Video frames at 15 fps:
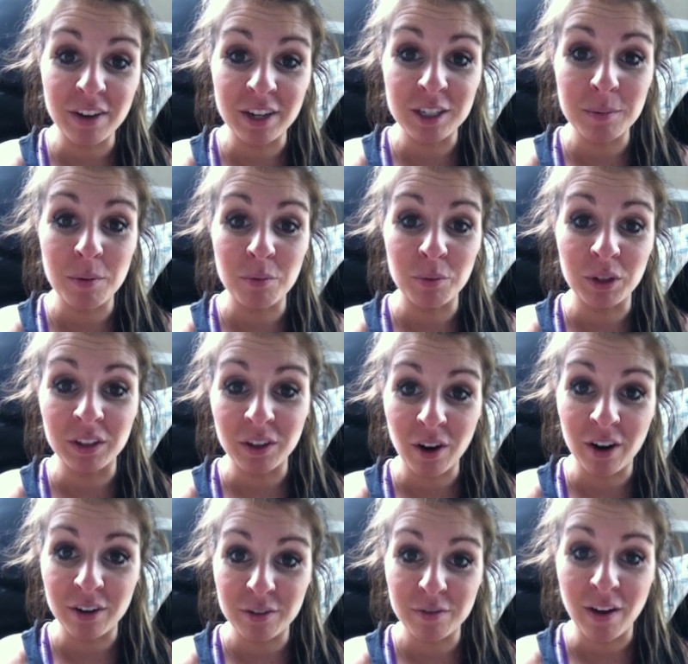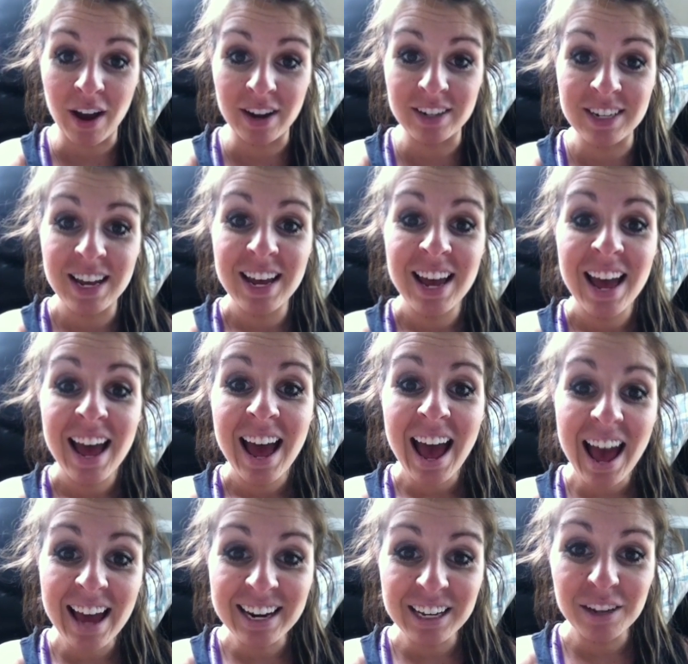and it's been really hard to find
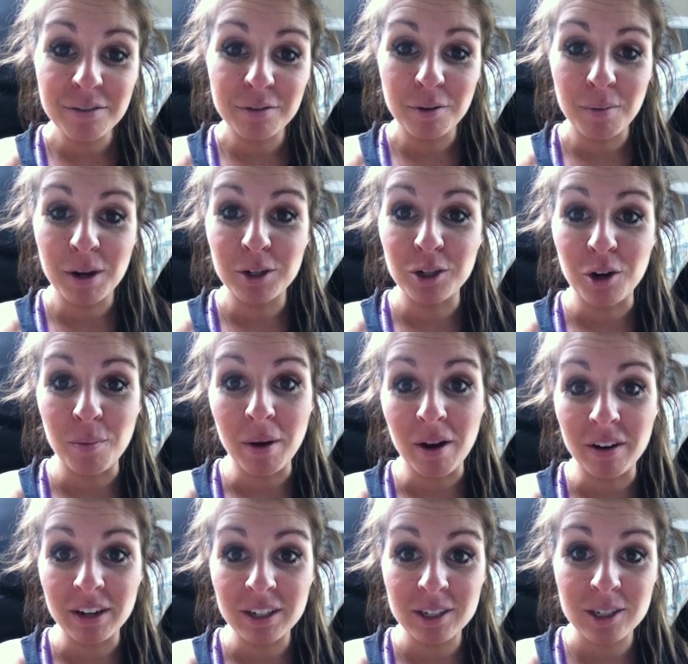any information about it.